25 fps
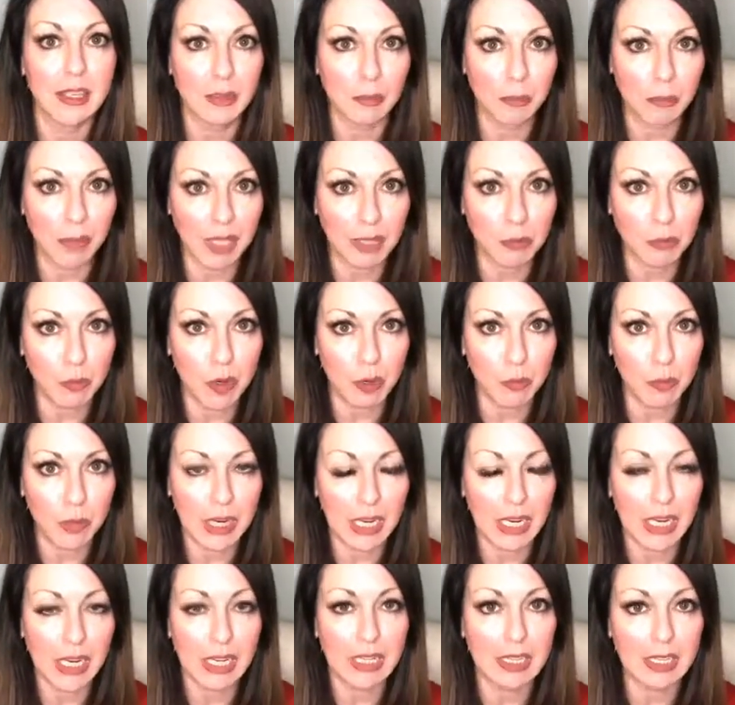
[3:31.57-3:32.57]
Make more
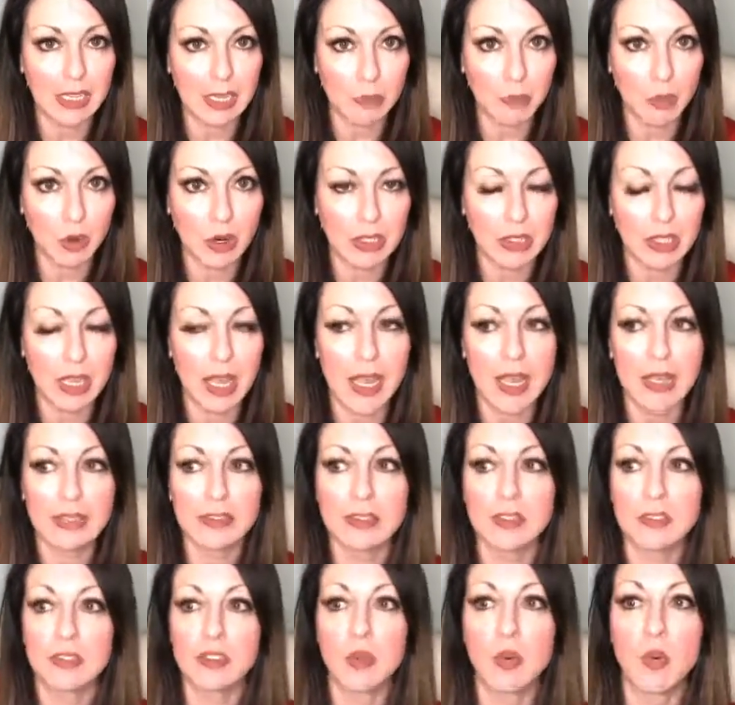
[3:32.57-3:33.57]
money, get more clients.
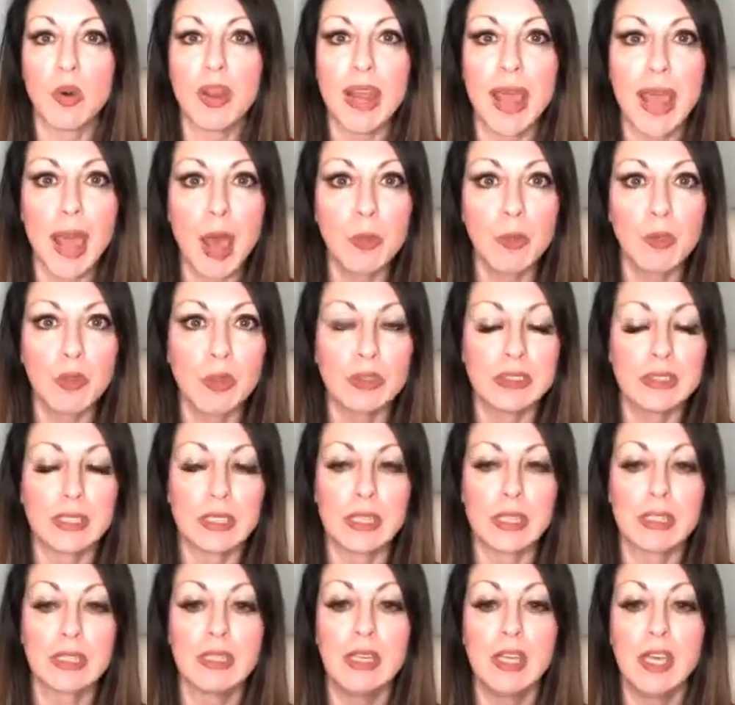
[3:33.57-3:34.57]
And so what Apple
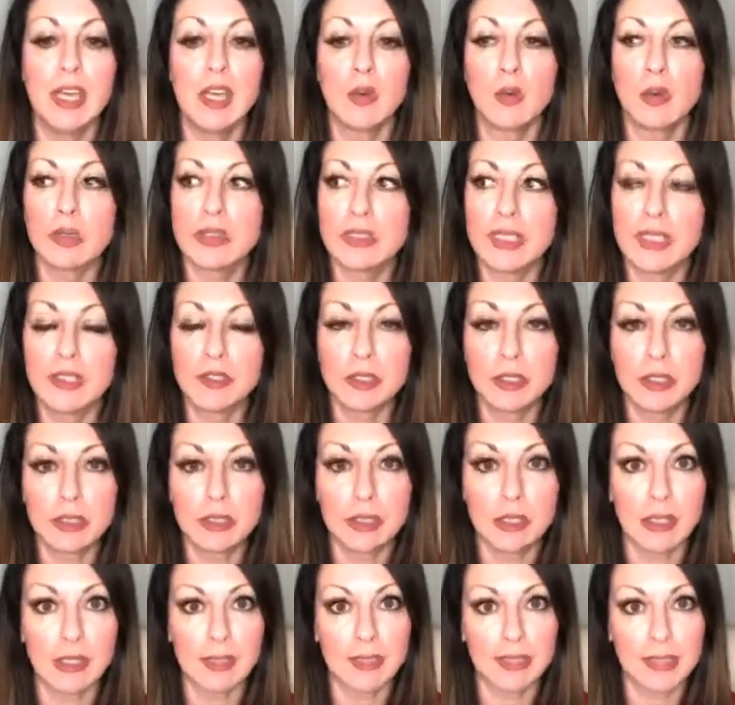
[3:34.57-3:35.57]
did was
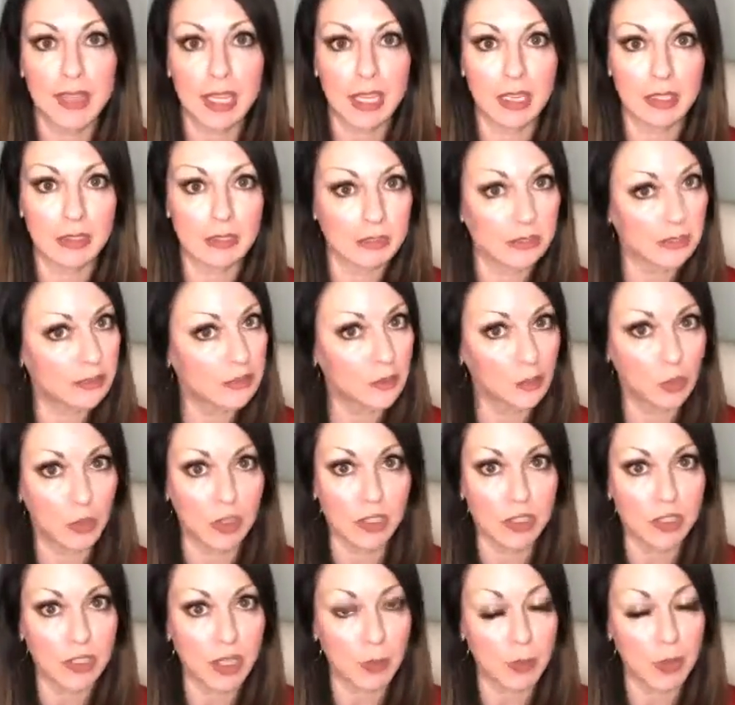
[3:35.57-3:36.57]
they
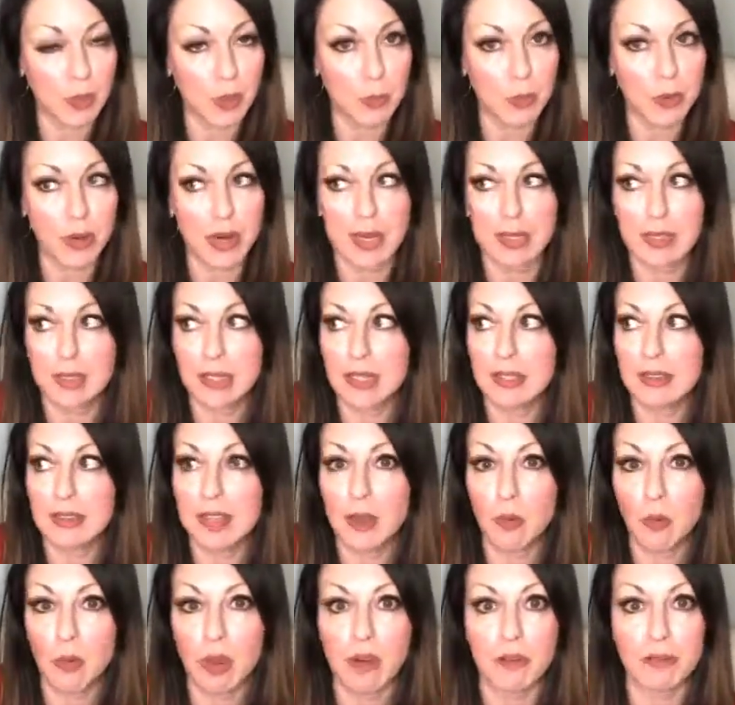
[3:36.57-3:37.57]
switched up their branding, and
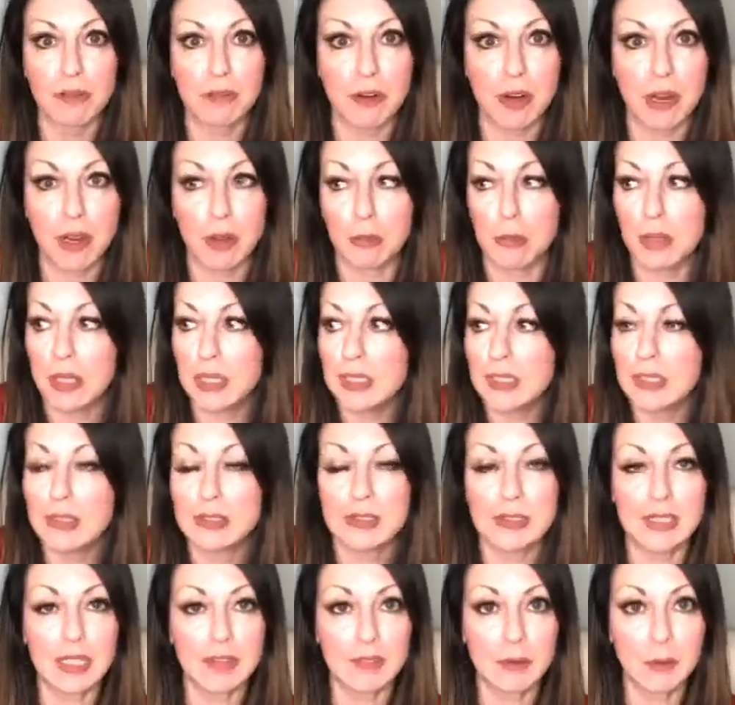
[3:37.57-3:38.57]
they went from
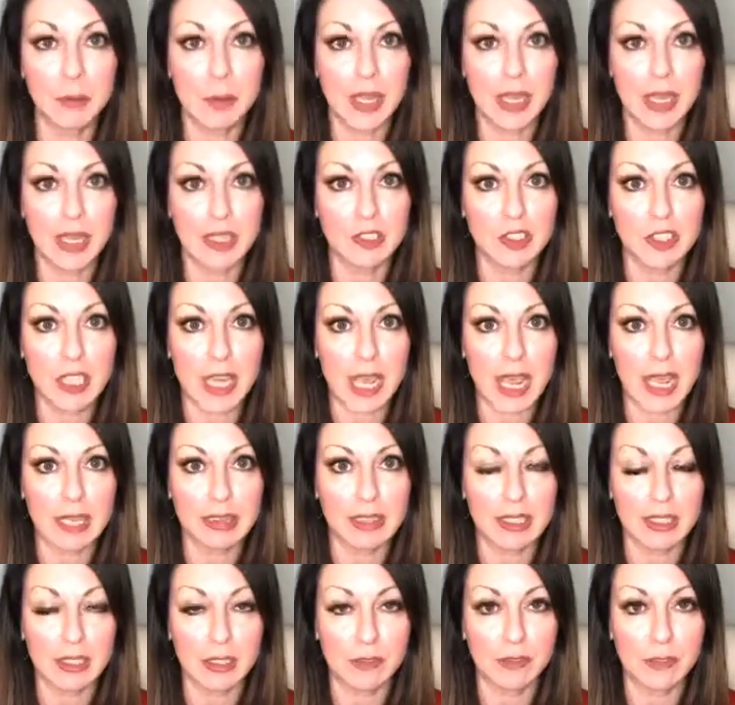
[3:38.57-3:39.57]
7-page ad
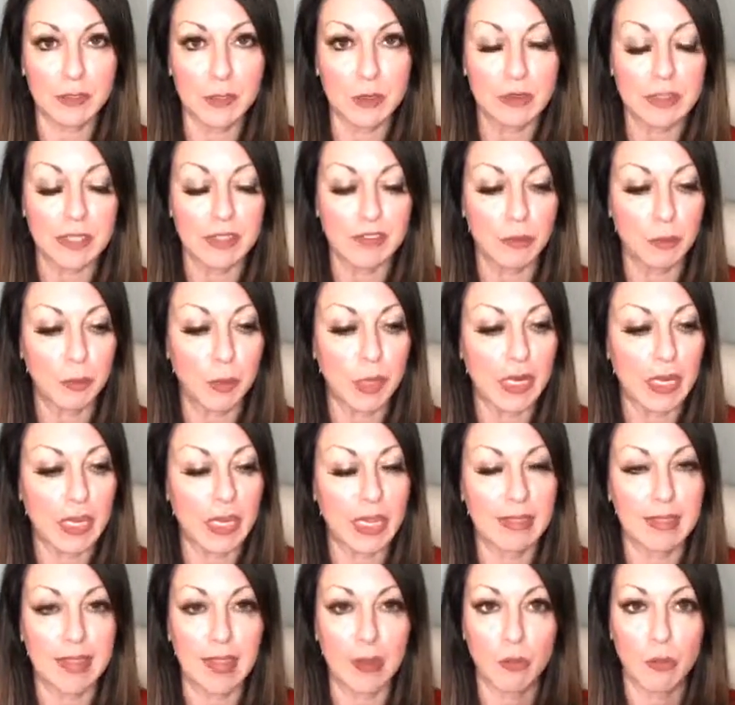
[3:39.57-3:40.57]
that confused everybody,
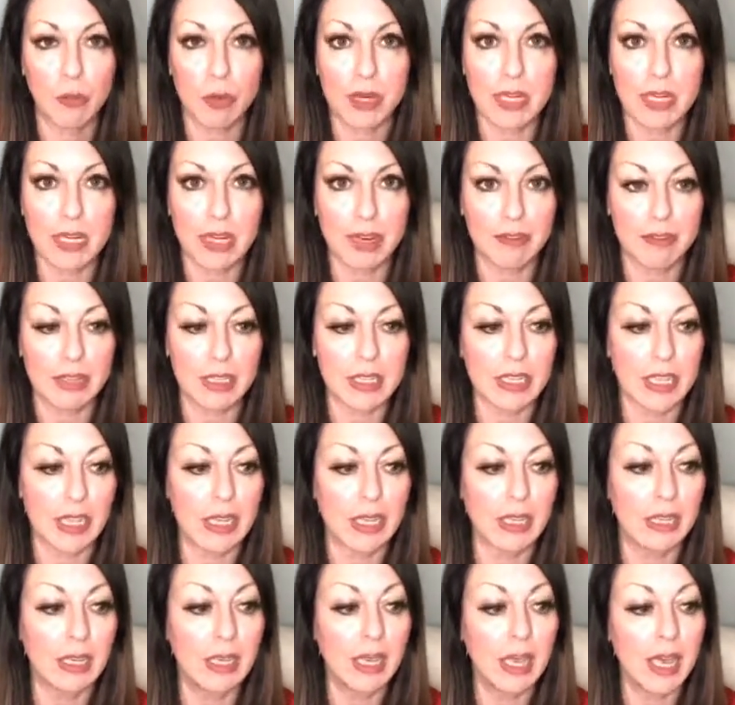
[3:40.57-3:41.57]
and they redid
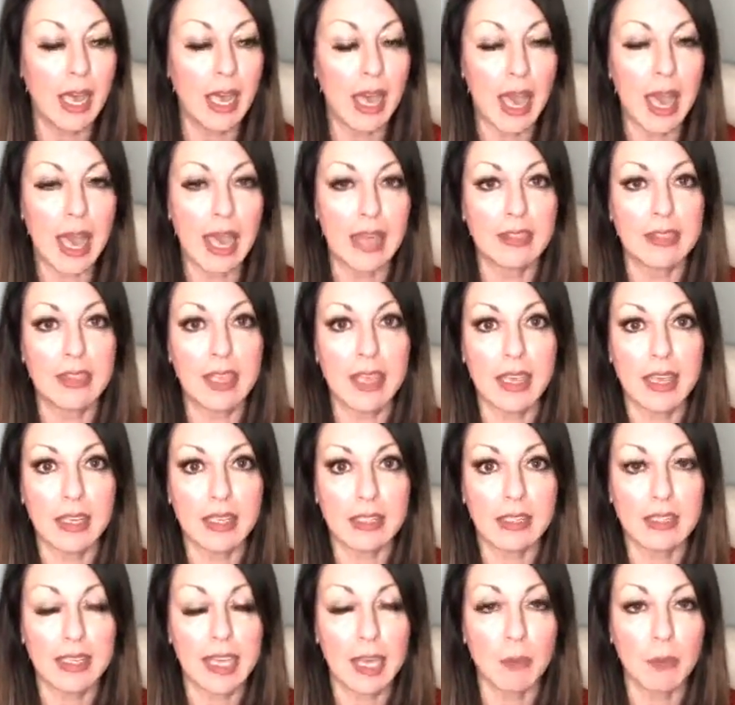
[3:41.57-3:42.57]
everything, and they
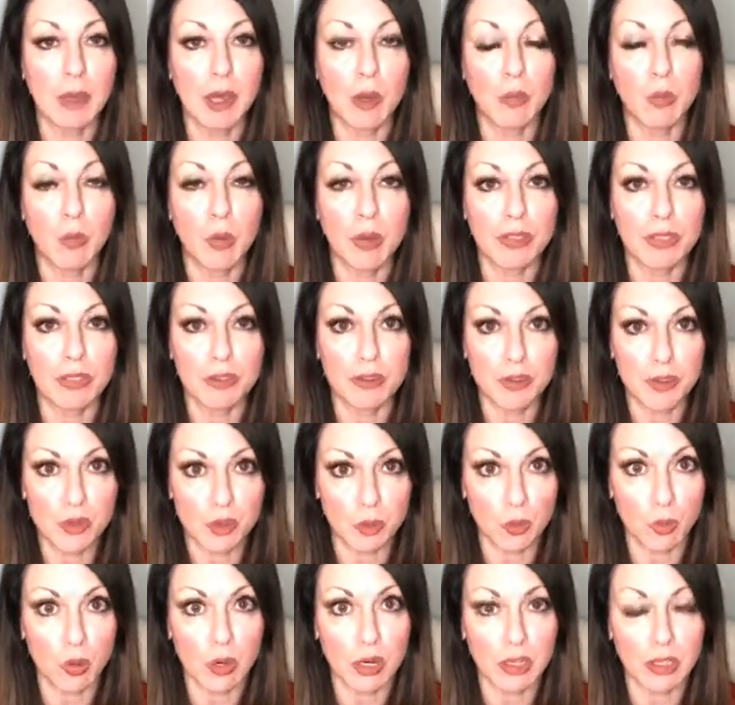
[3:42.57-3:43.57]
came up with
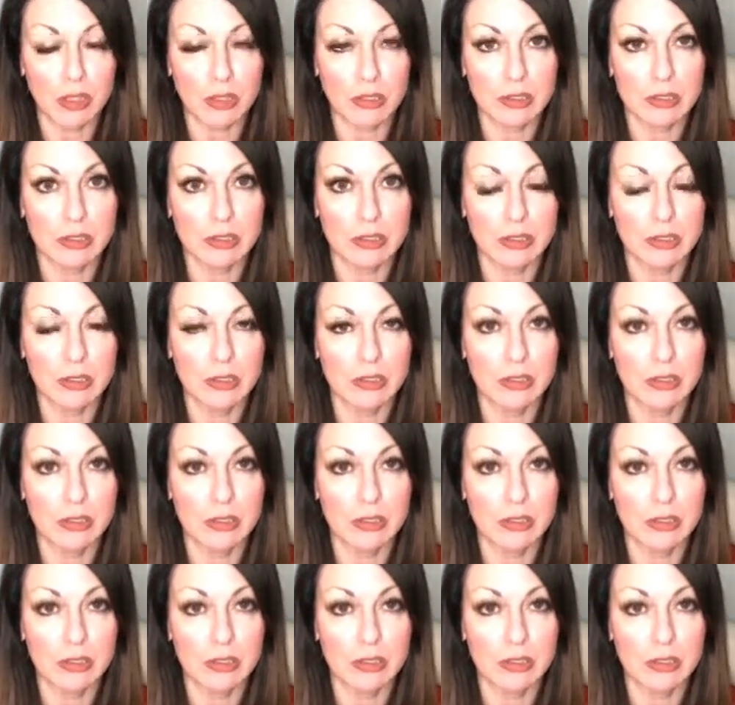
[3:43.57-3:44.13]
2 words.